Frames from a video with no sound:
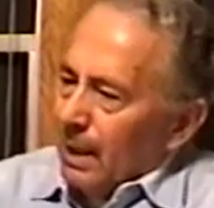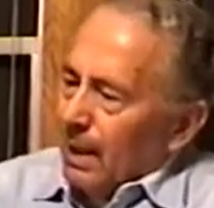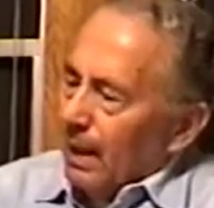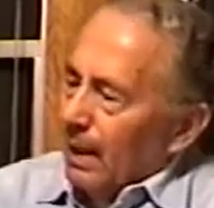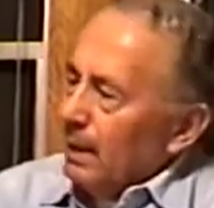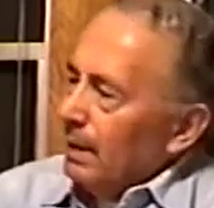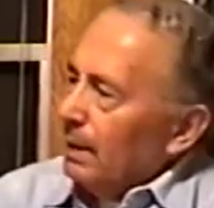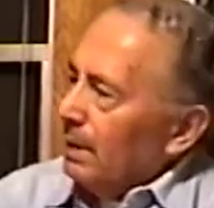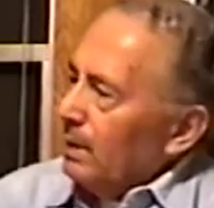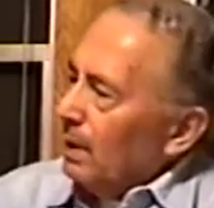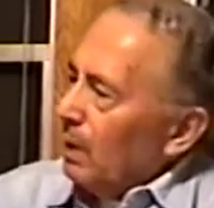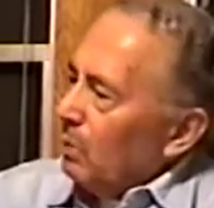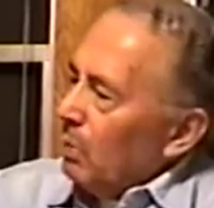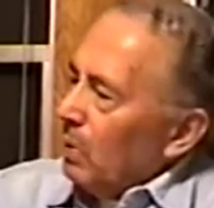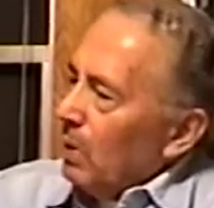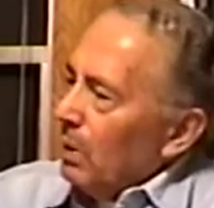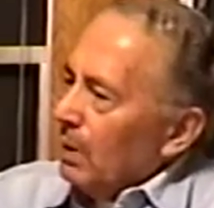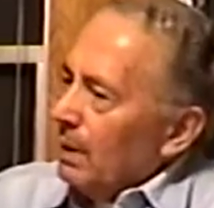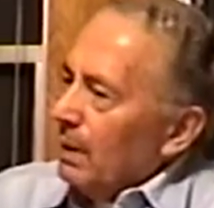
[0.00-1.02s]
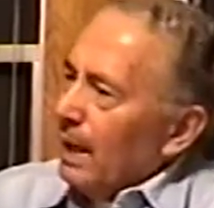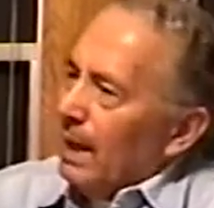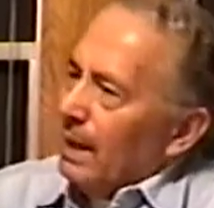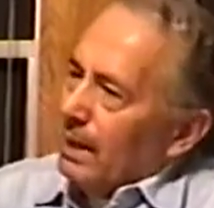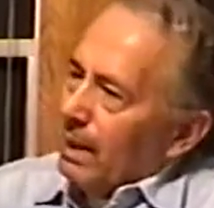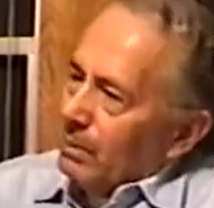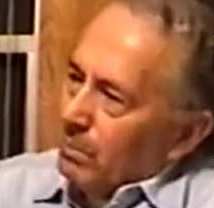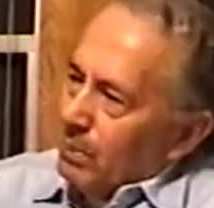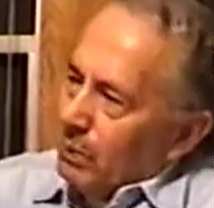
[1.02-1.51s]
And as they'd walk down,
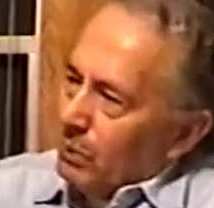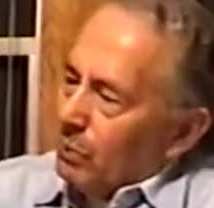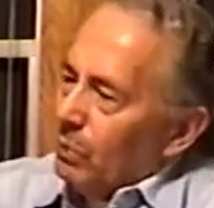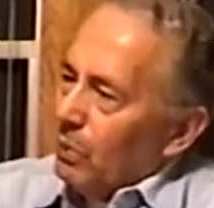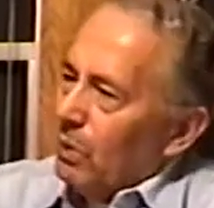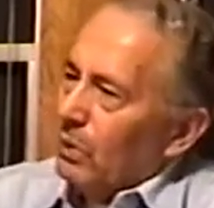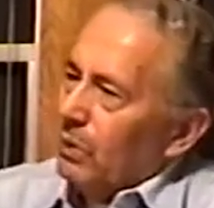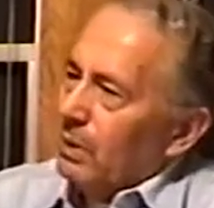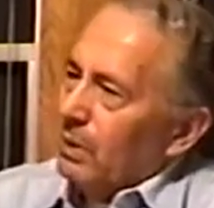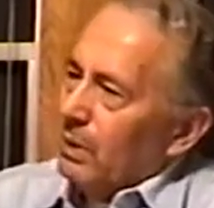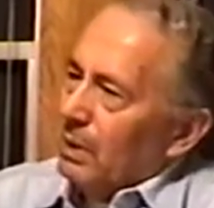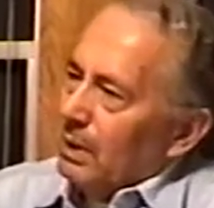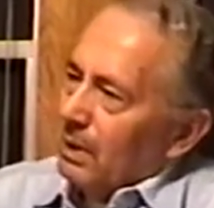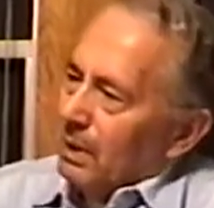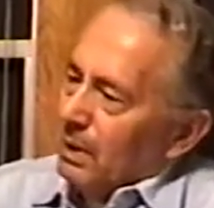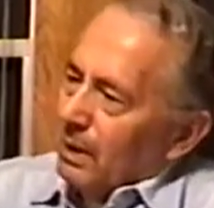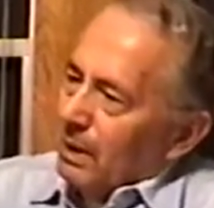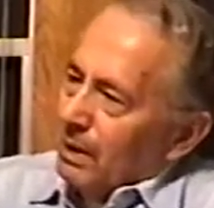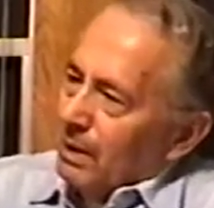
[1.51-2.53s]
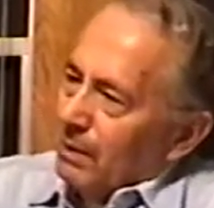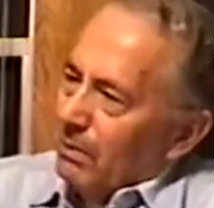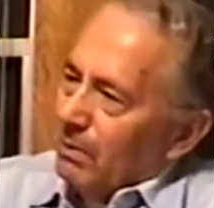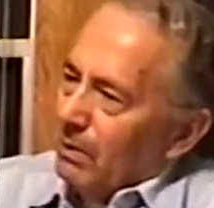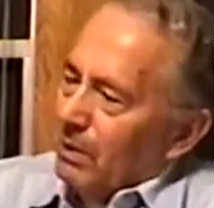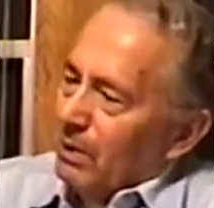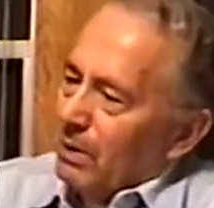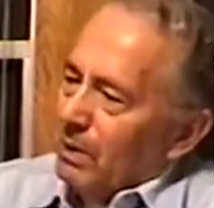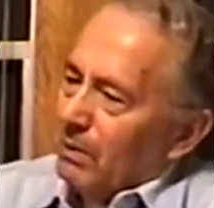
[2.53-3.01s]
they'd be throwing
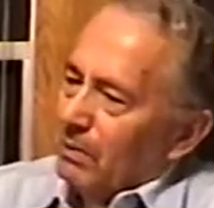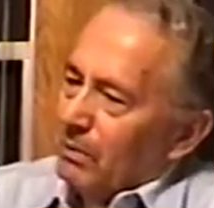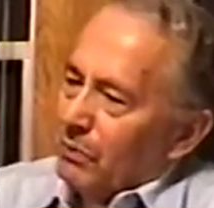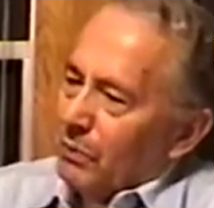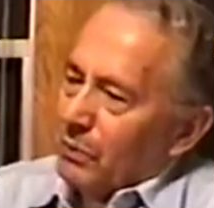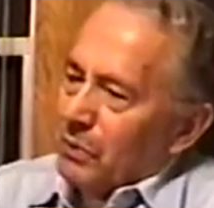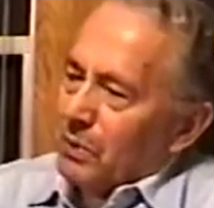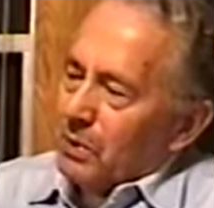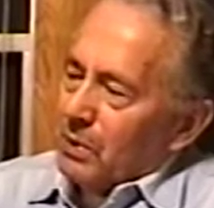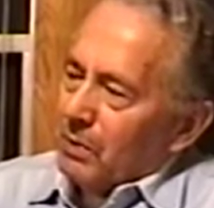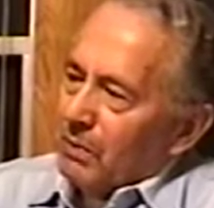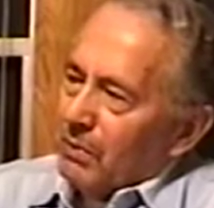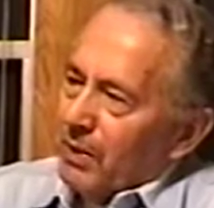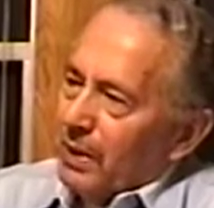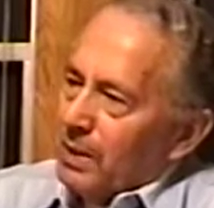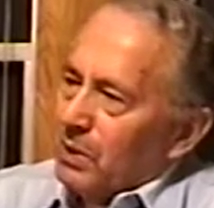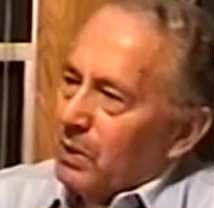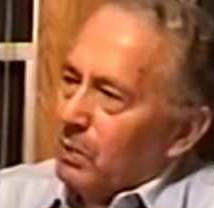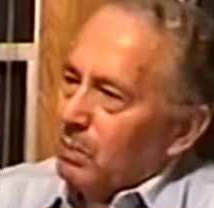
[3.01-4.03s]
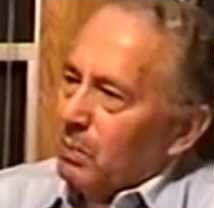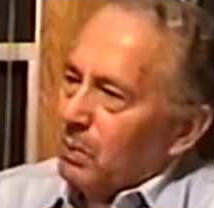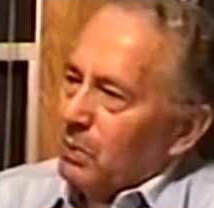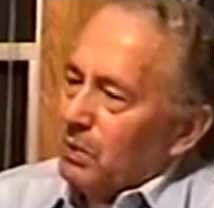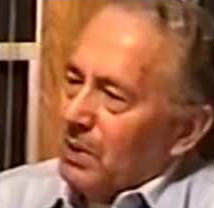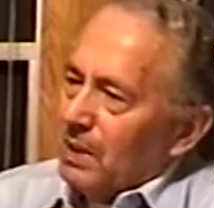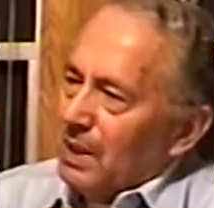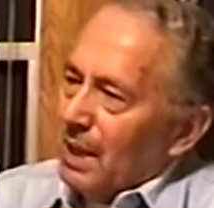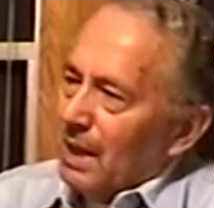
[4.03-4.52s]
the fruits and
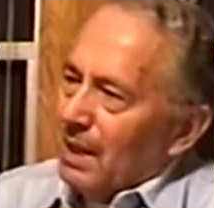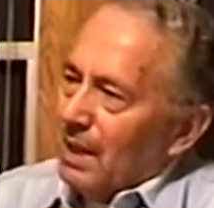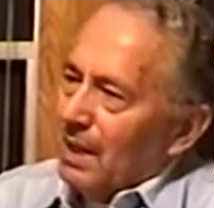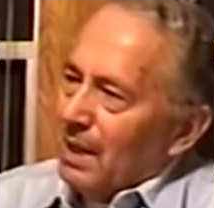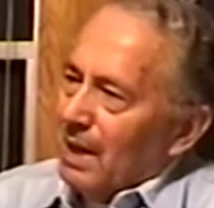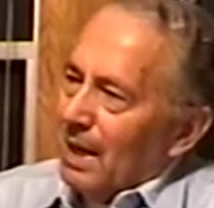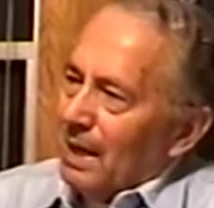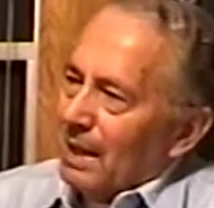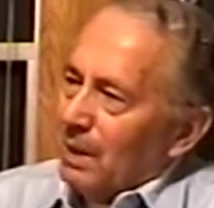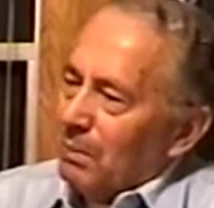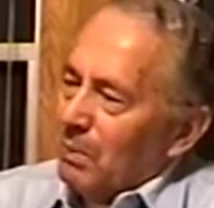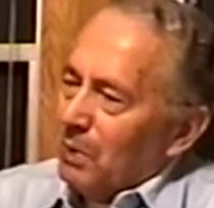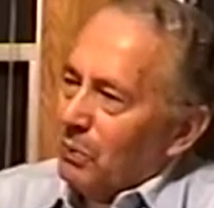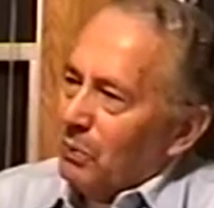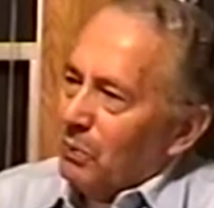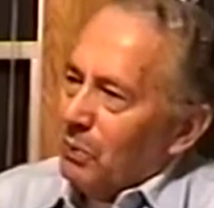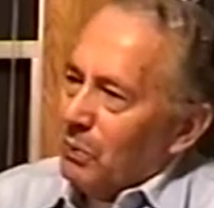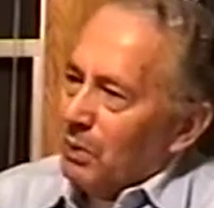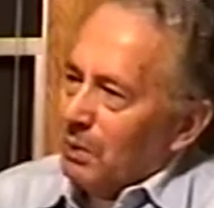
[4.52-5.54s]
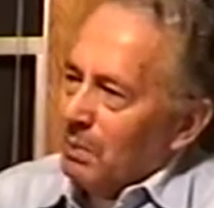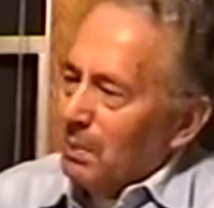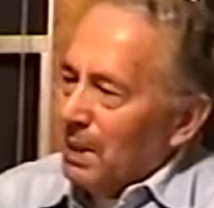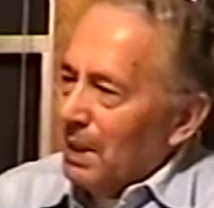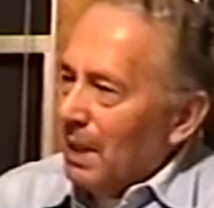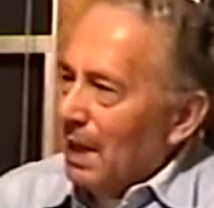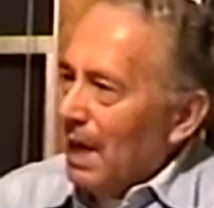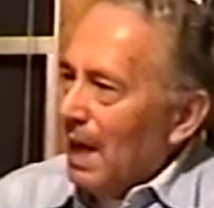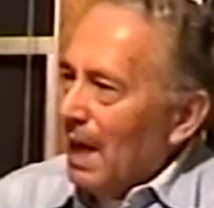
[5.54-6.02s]
vegetables that they didn't like, they'd be throwing them
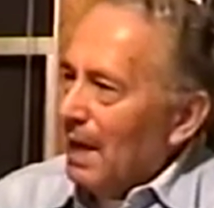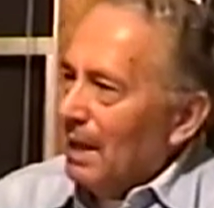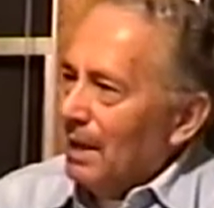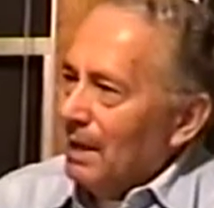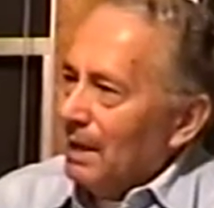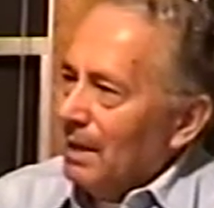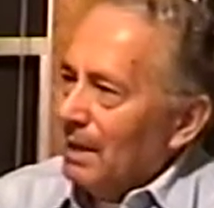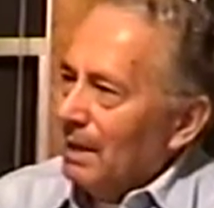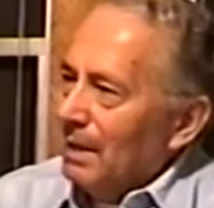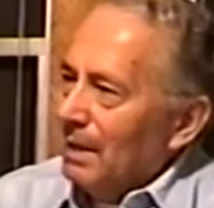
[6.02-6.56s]
in the alley.